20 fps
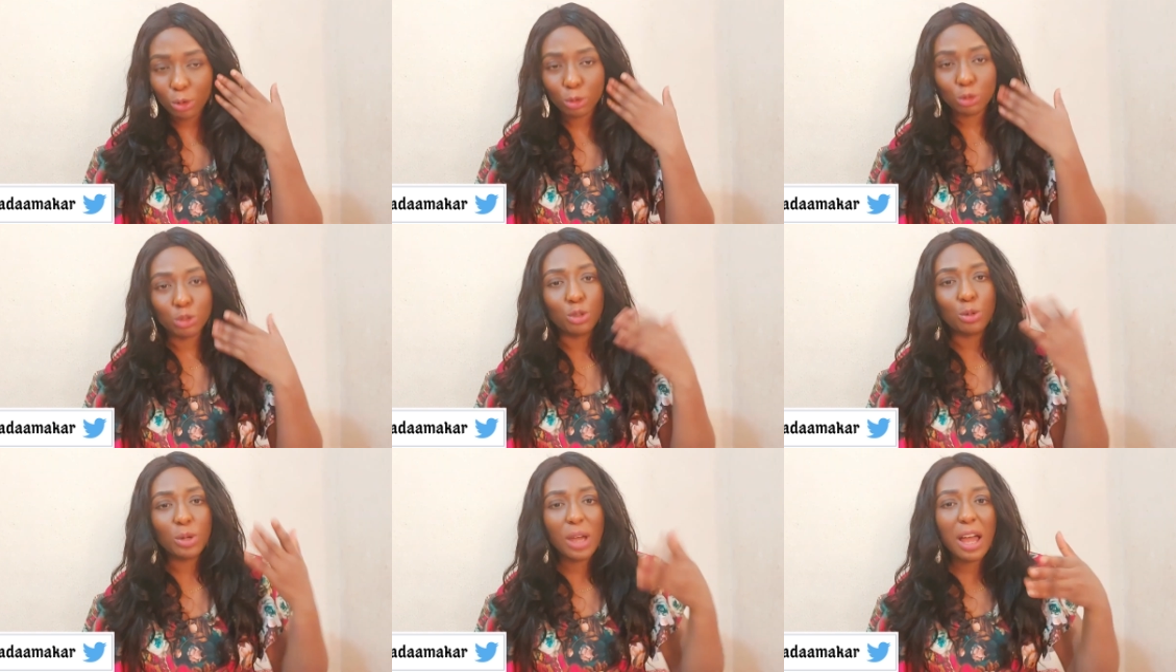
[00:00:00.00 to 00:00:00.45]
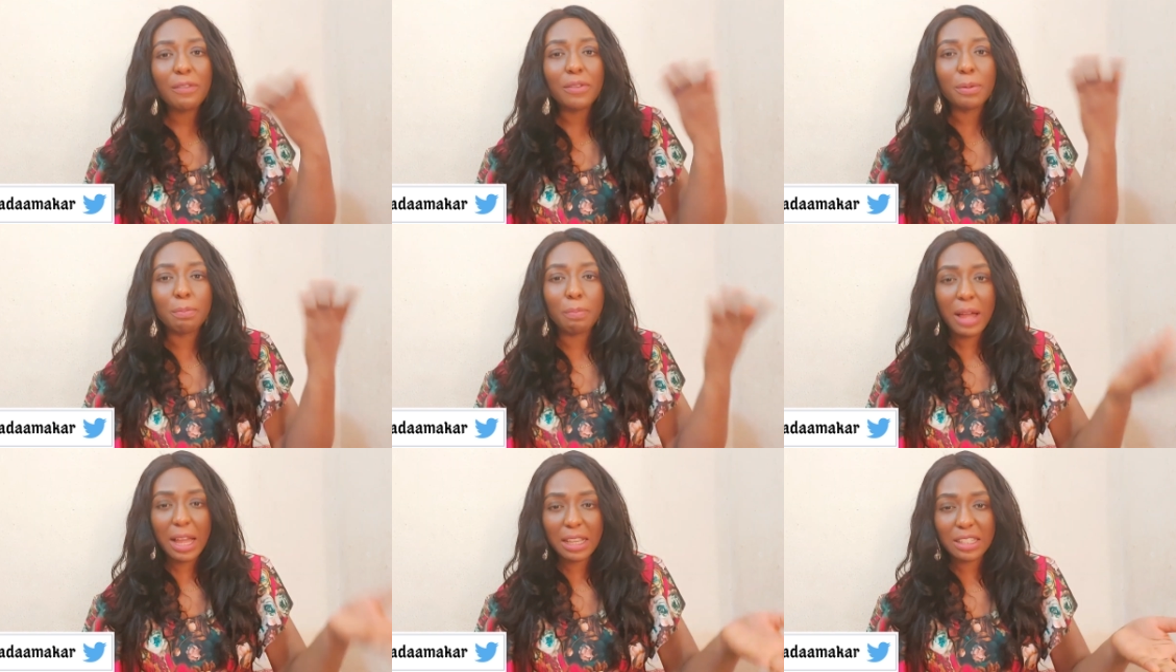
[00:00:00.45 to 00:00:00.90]
Do you have a
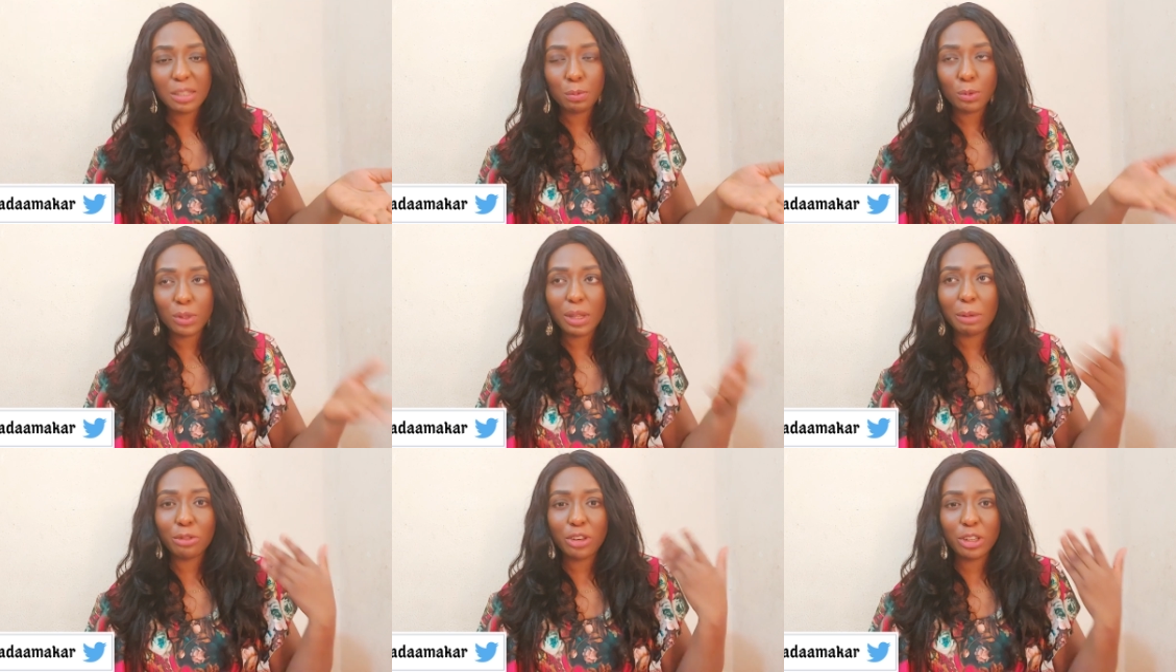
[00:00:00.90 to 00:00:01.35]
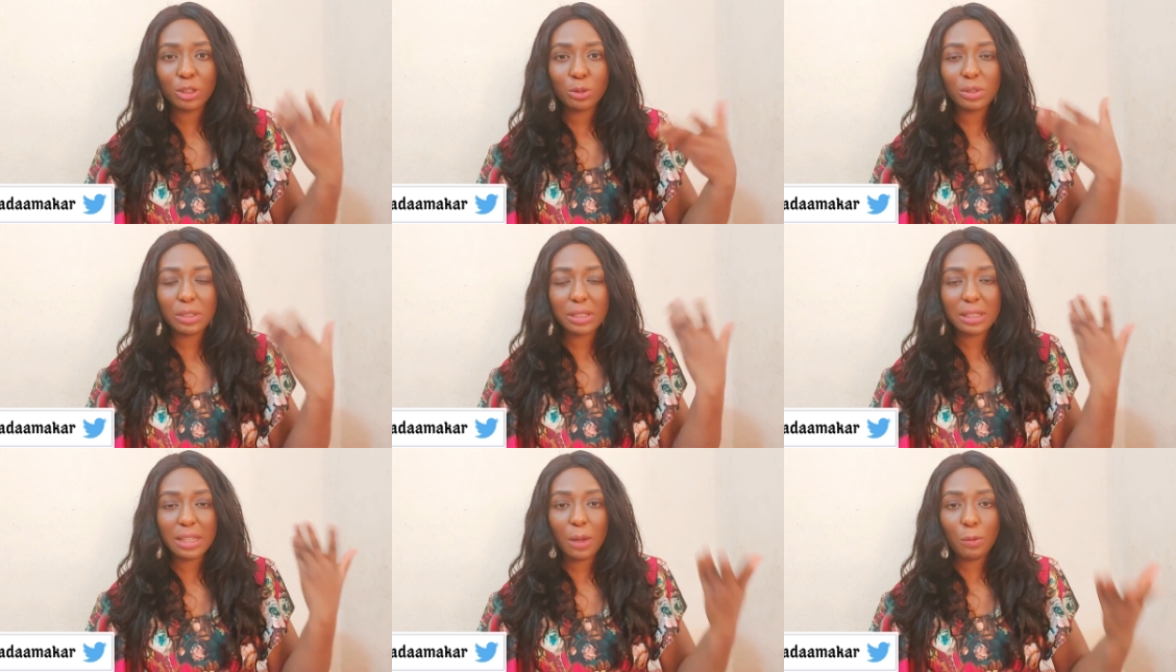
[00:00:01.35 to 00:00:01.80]
passport? I'm trying to
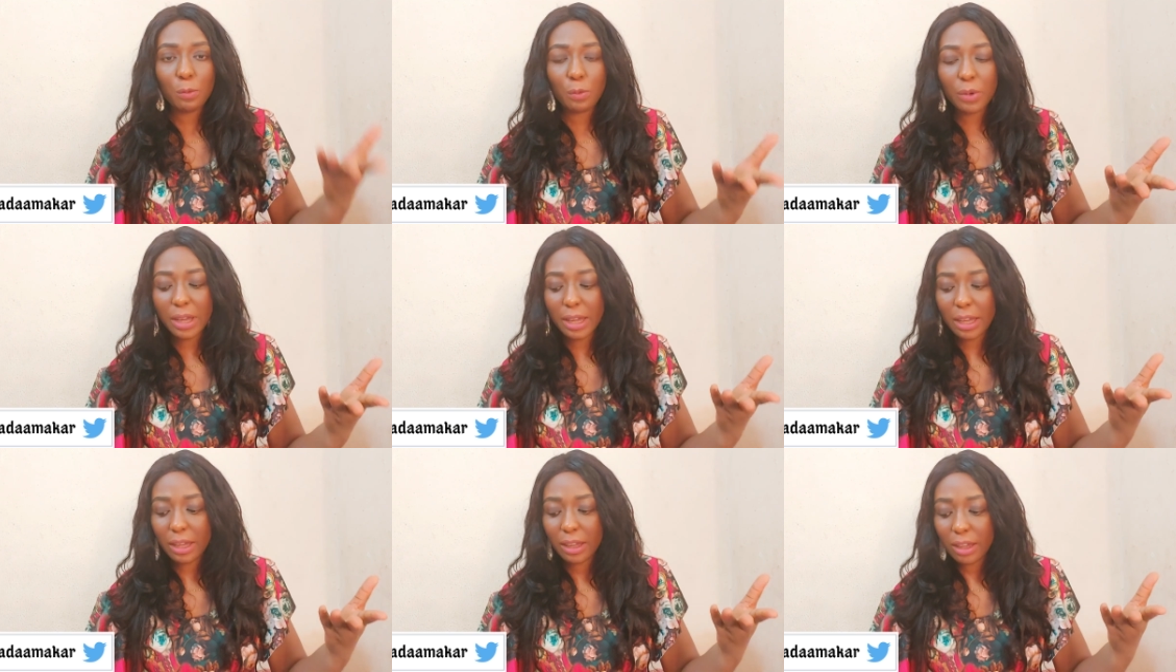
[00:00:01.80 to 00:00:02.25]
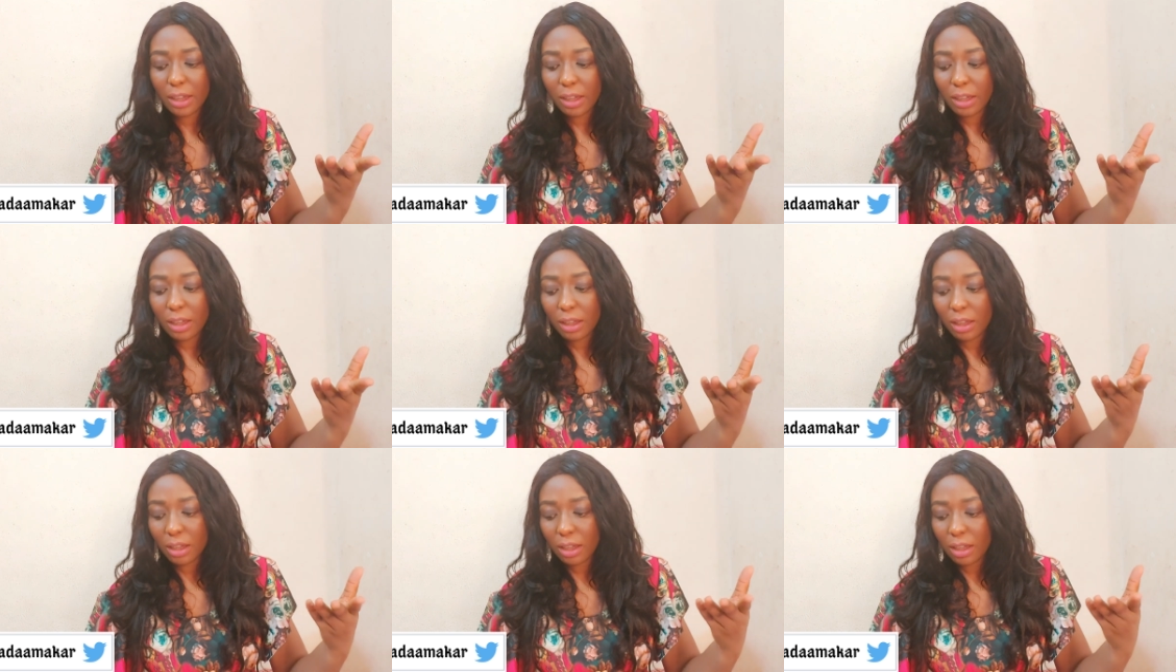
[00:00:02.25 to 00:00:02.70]
understand where,
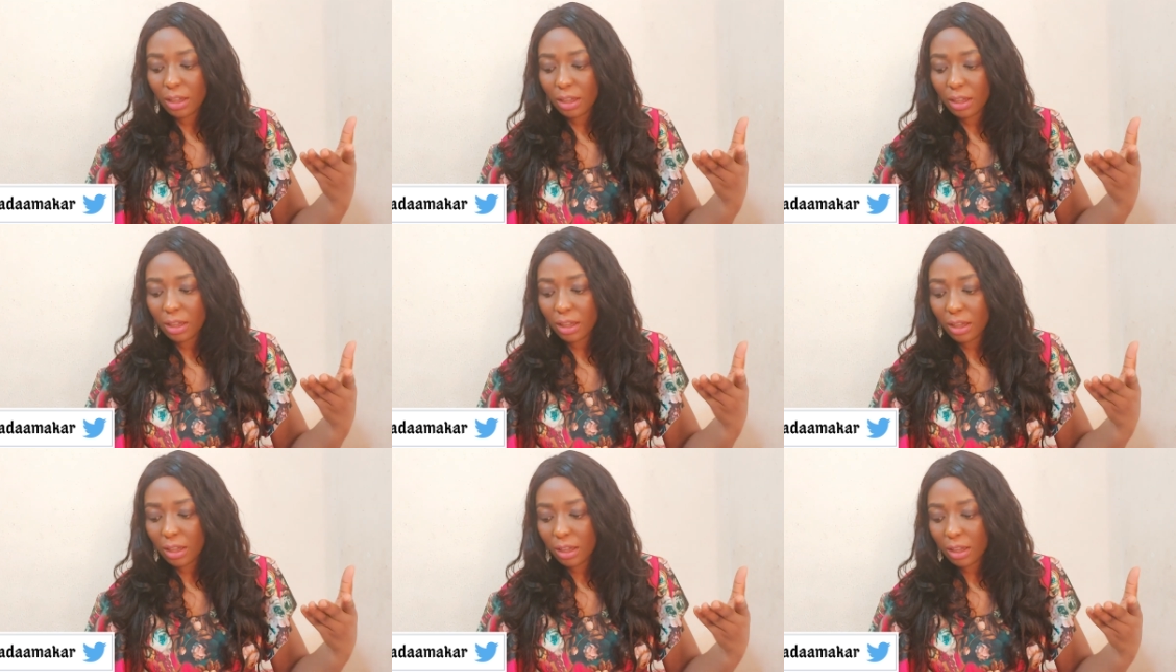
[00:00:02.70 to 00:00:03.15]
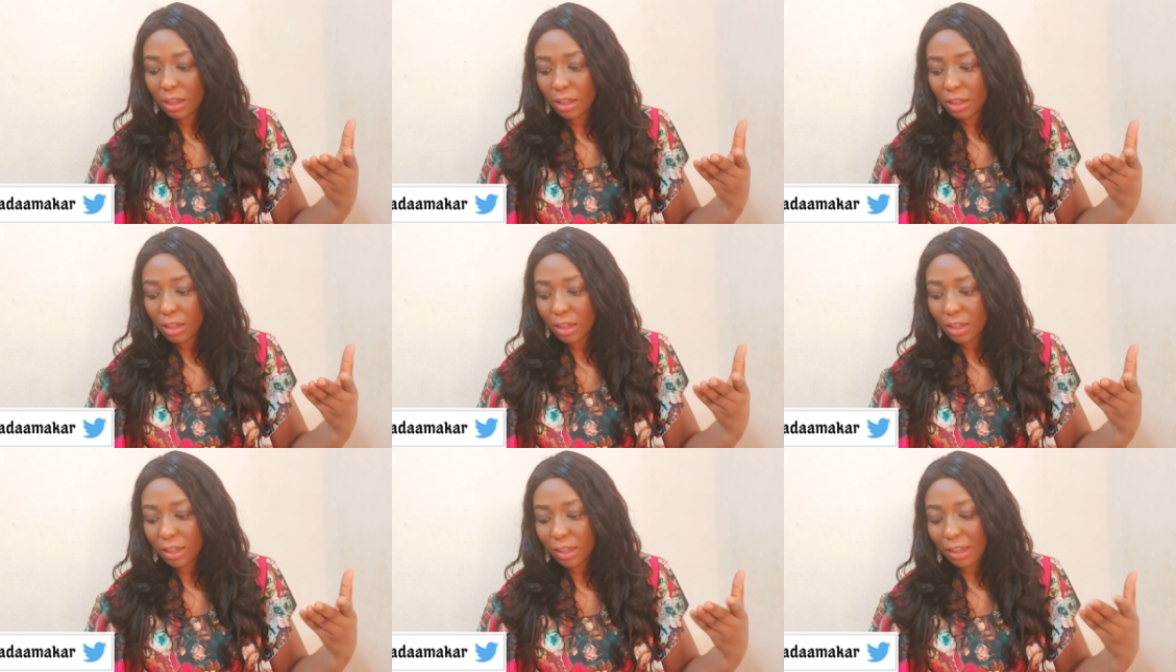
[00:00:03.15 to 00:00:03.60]

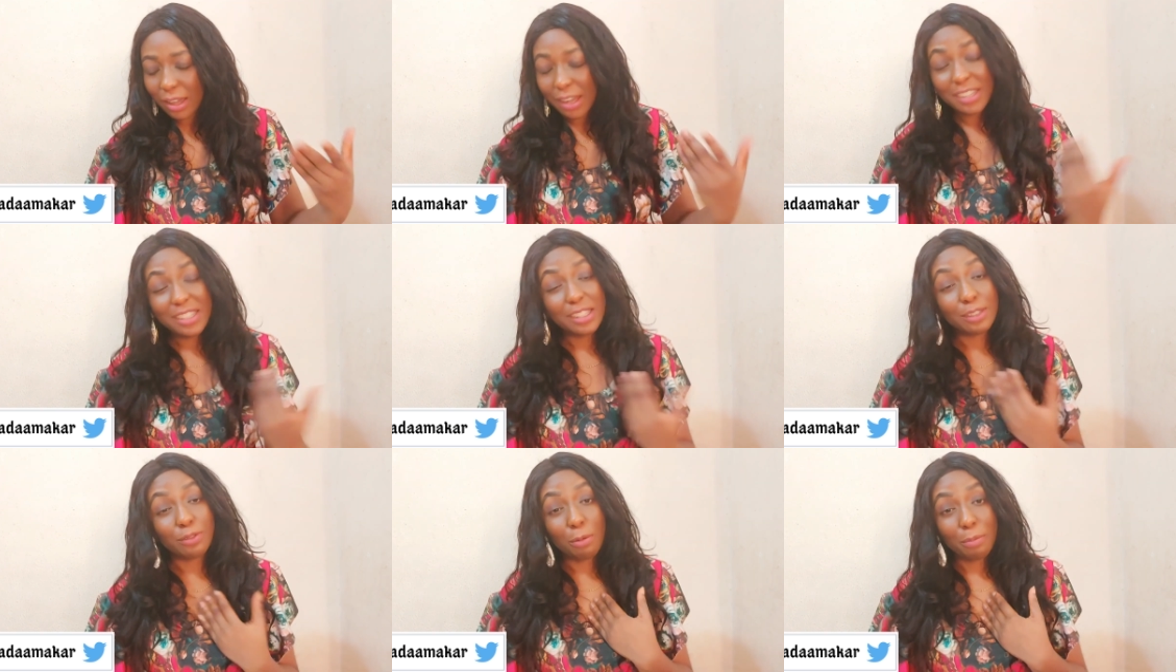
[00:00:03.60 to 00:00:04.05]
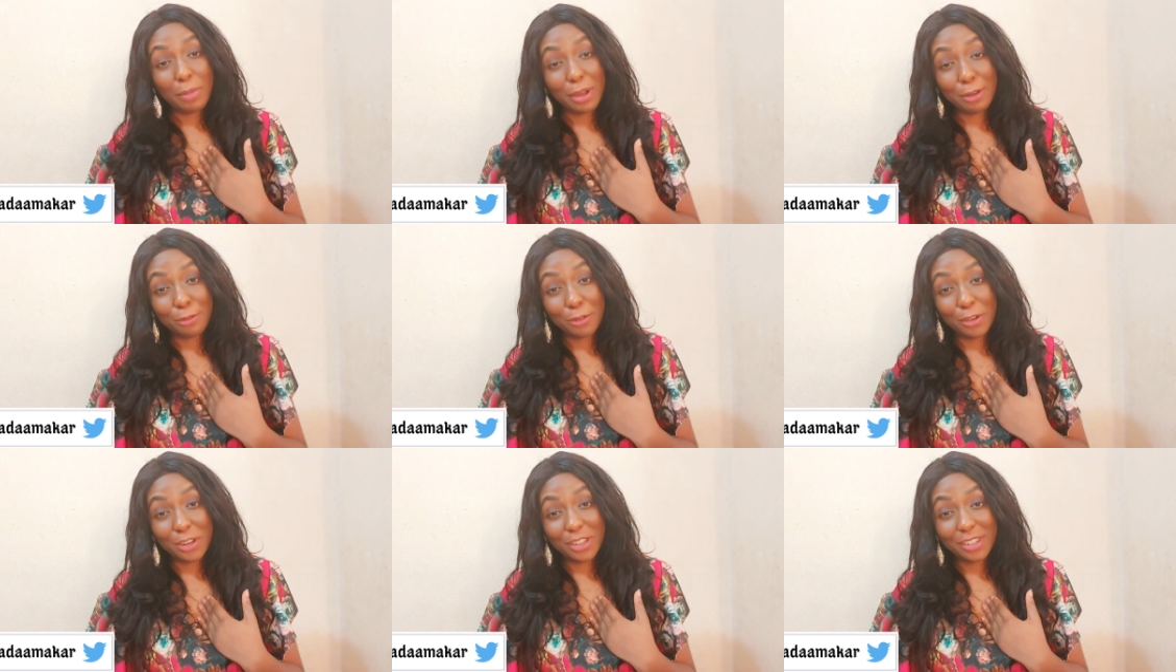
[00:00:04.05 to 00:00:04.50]
and this is from my
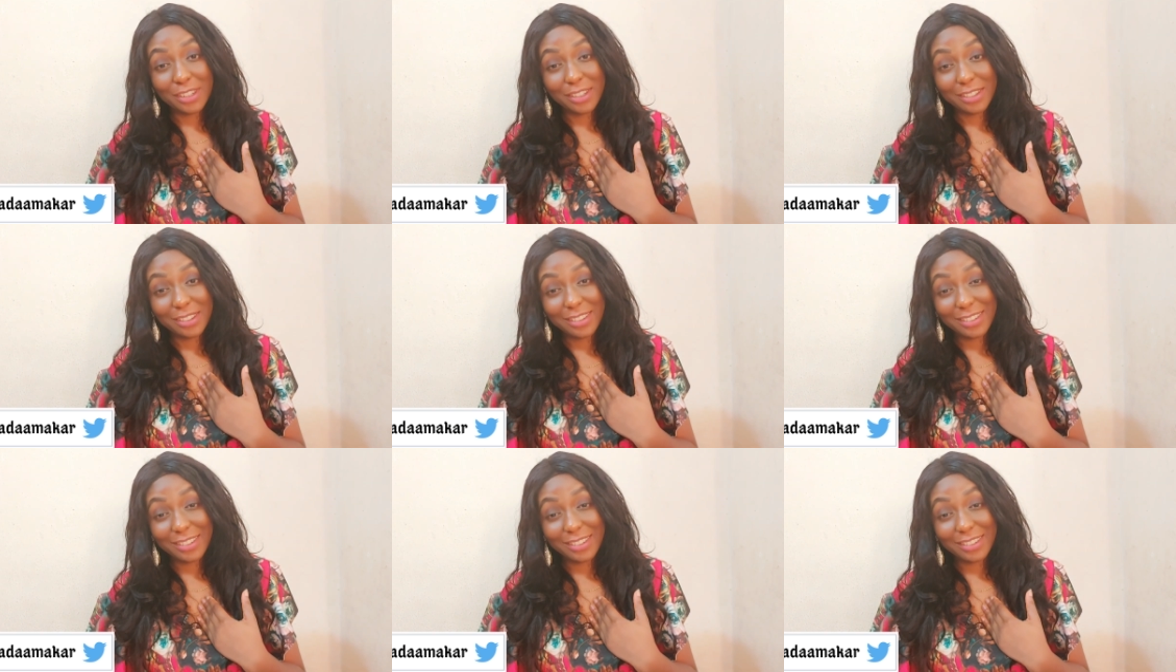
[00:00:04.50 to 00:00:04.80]
friend.